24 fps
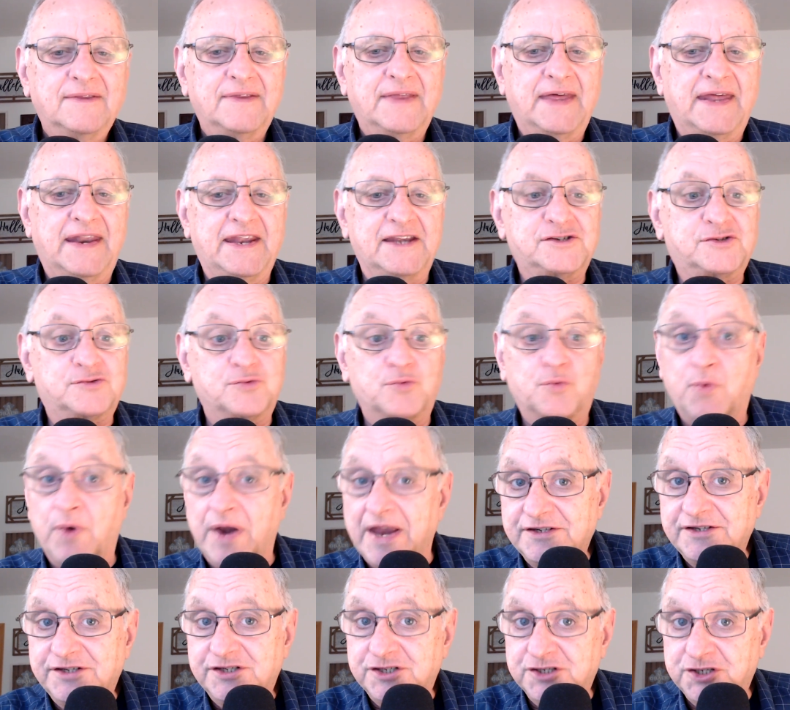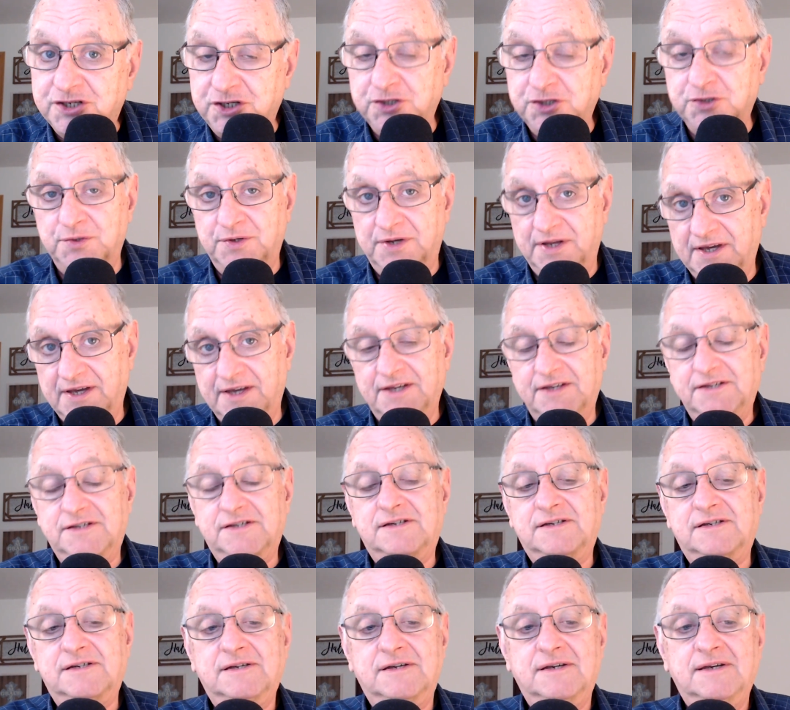that has rescued
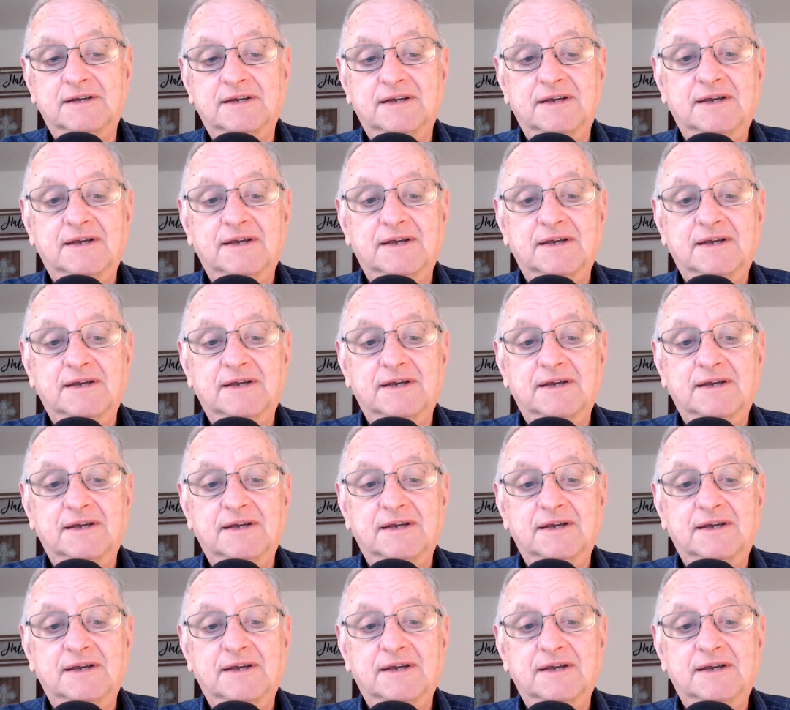us